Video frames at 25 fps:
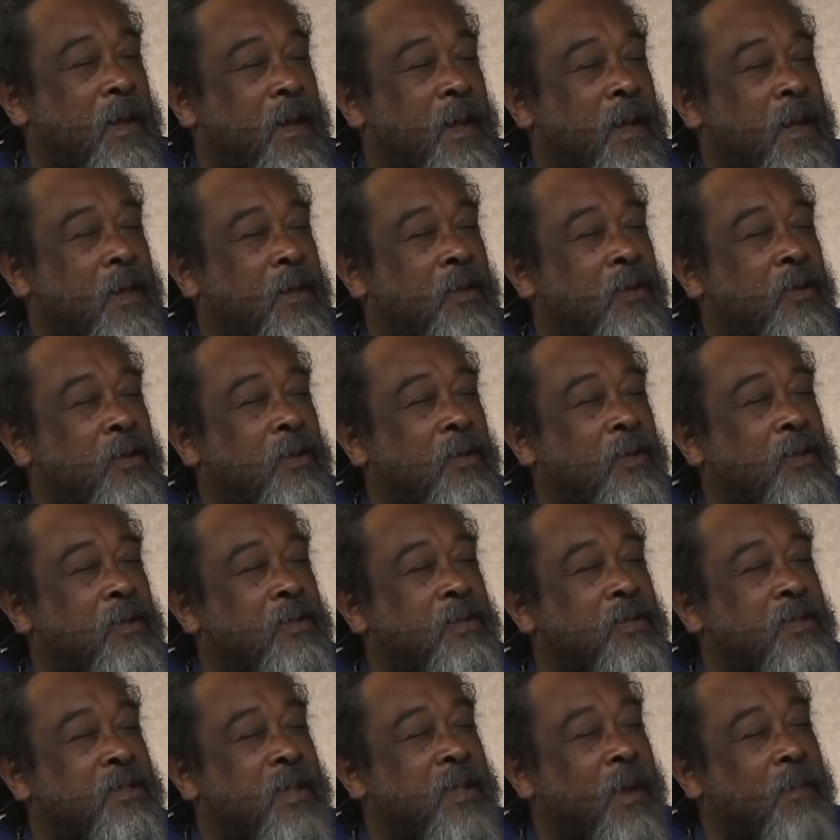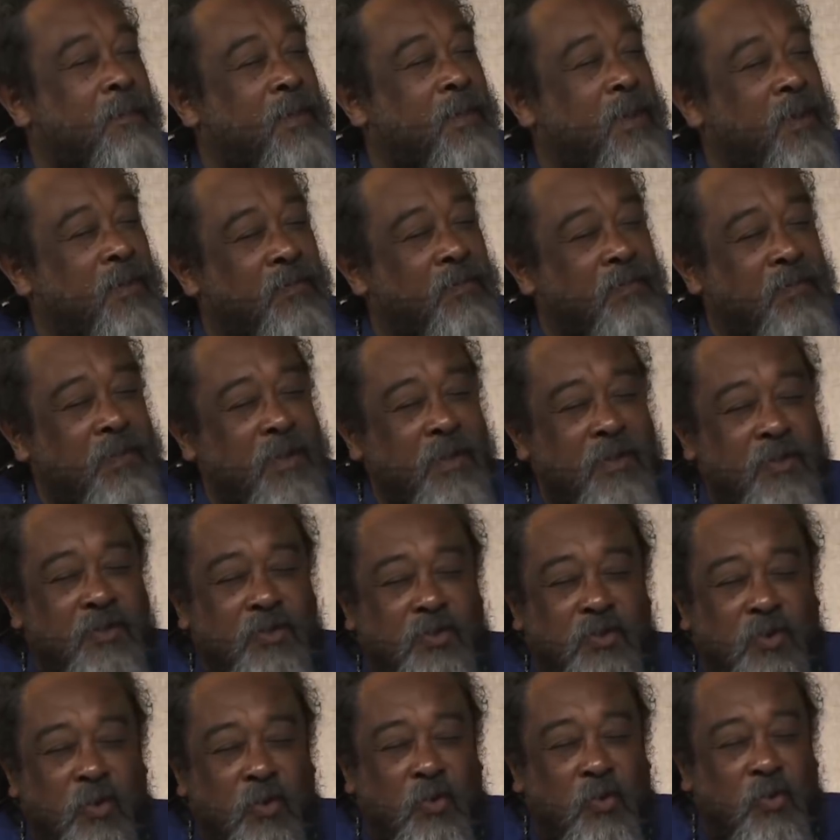and something feels
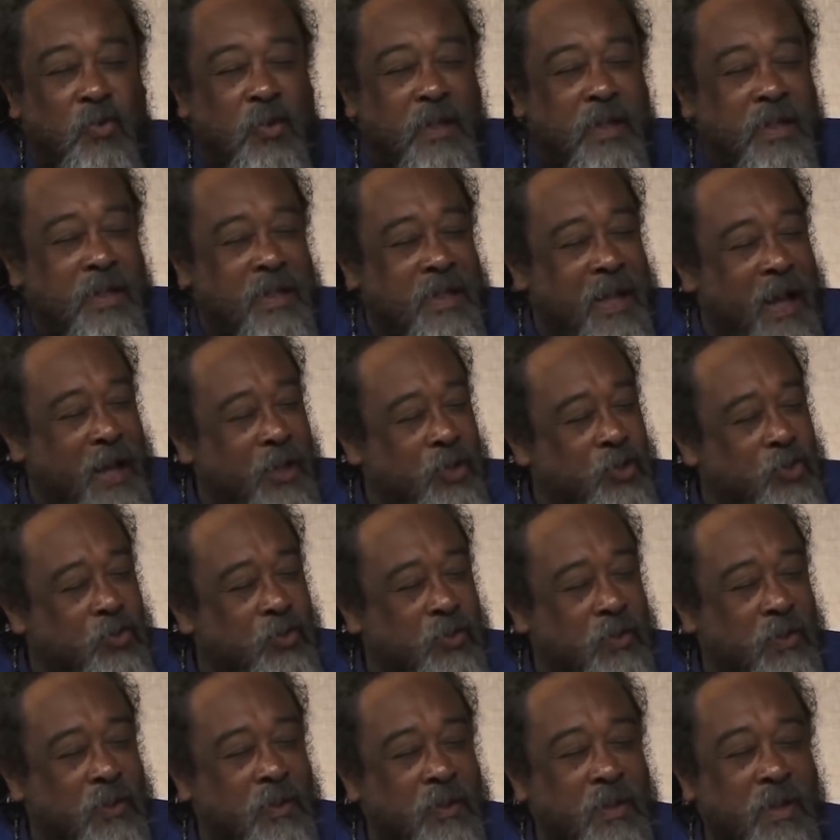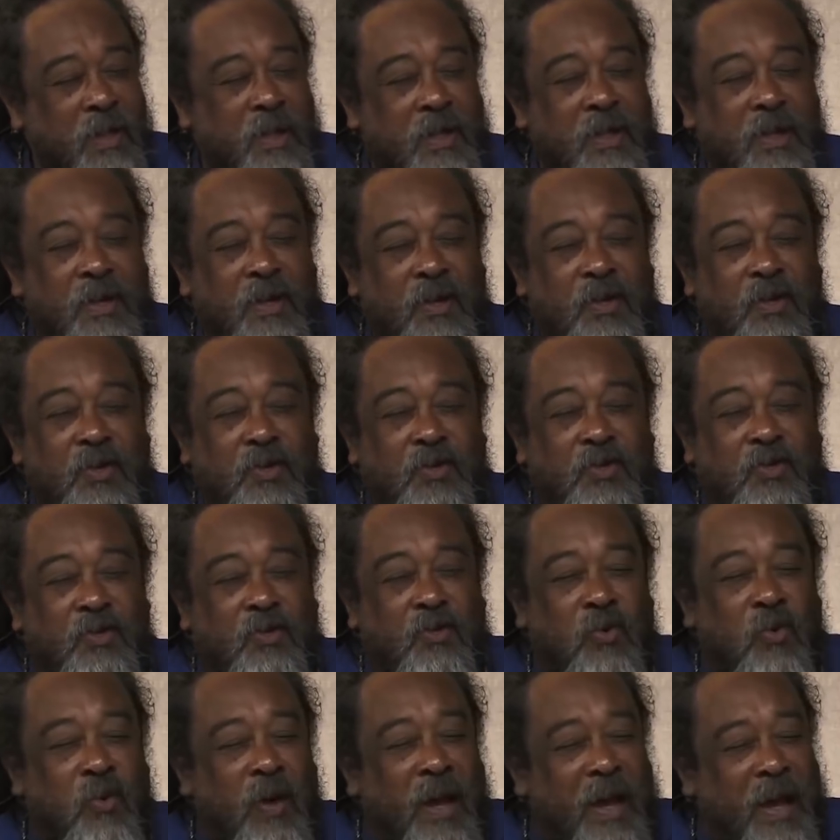so natural,
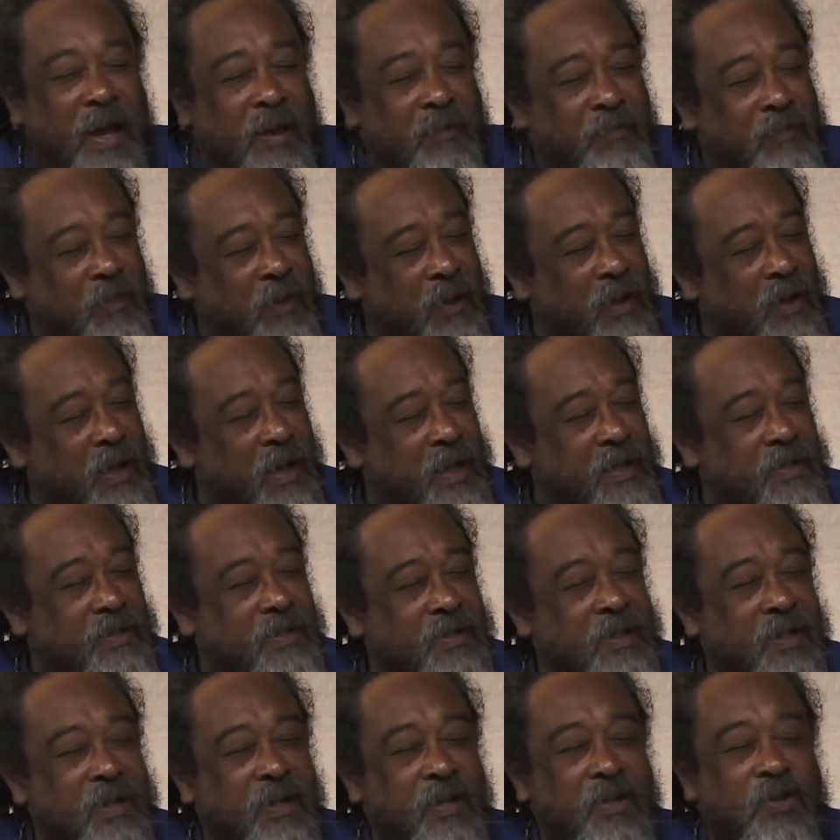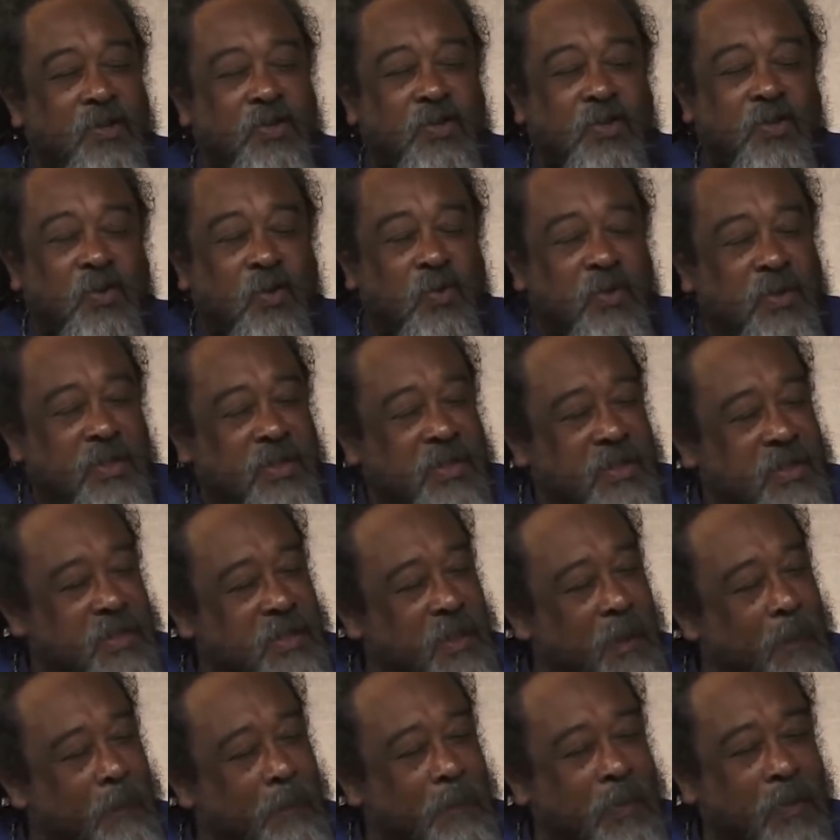so effortless, so
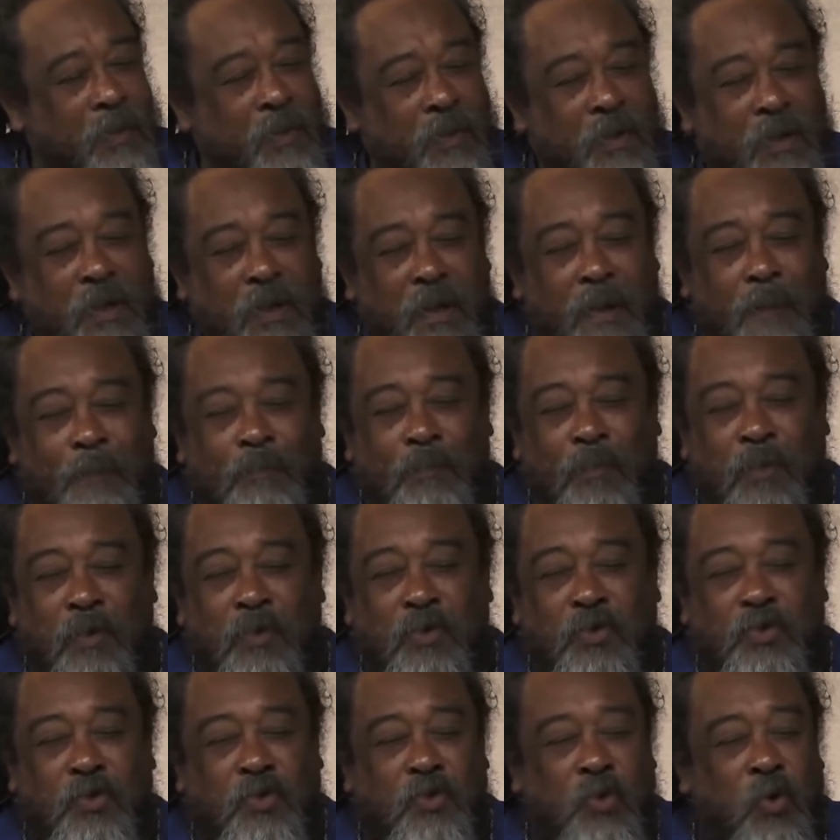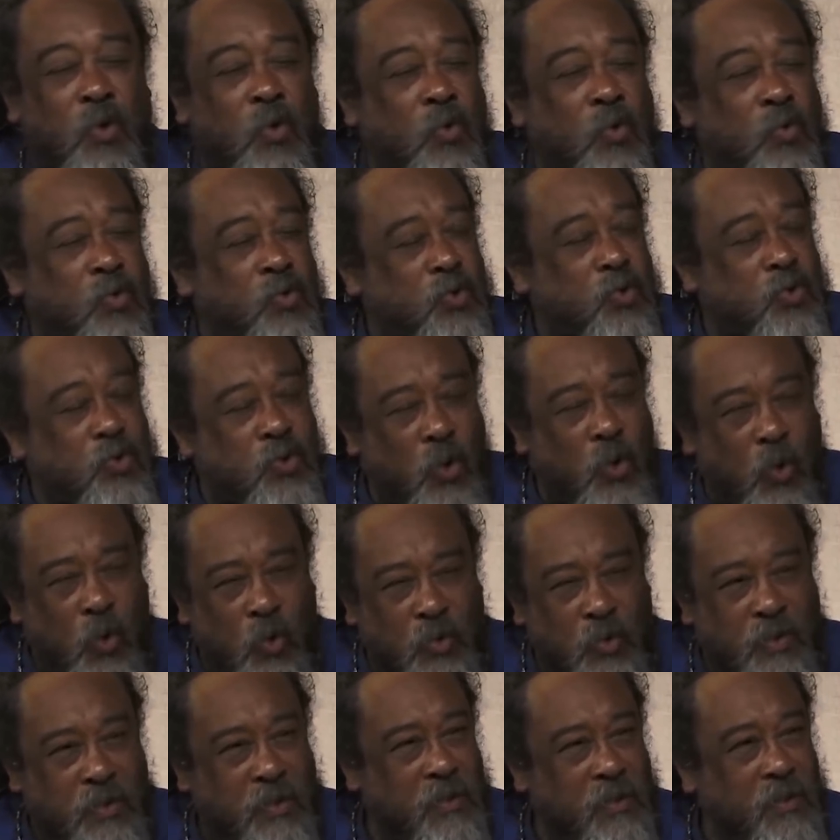simple, so
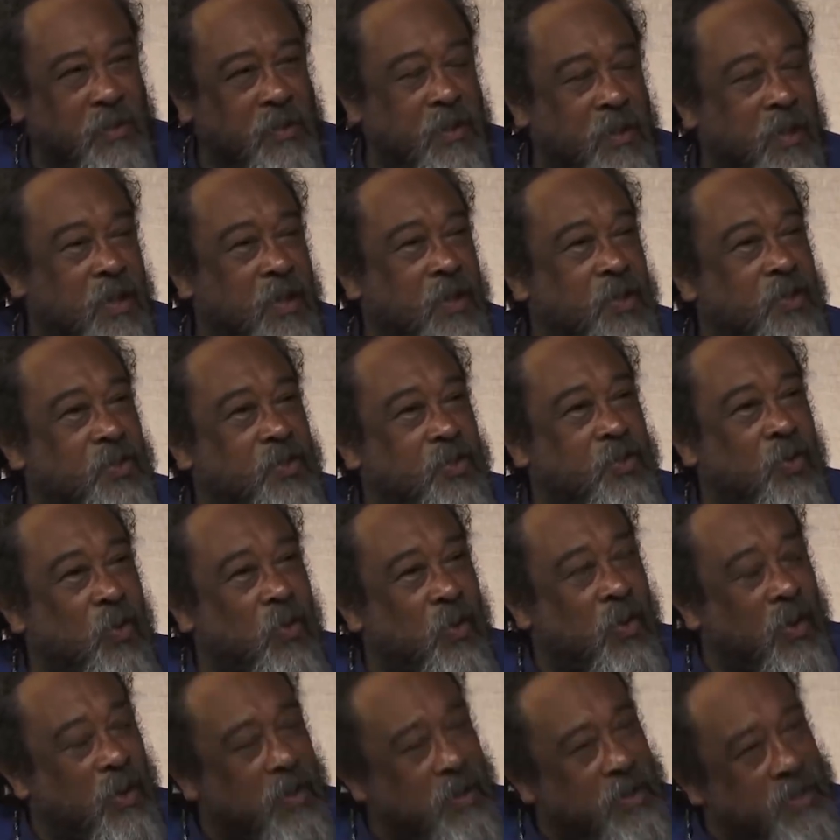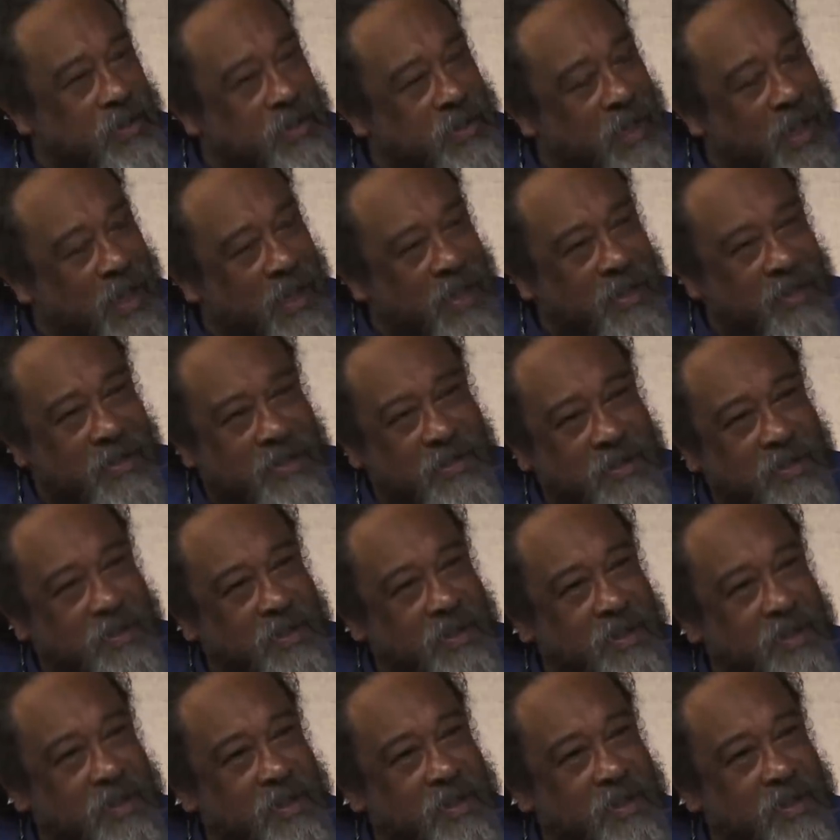total, so content,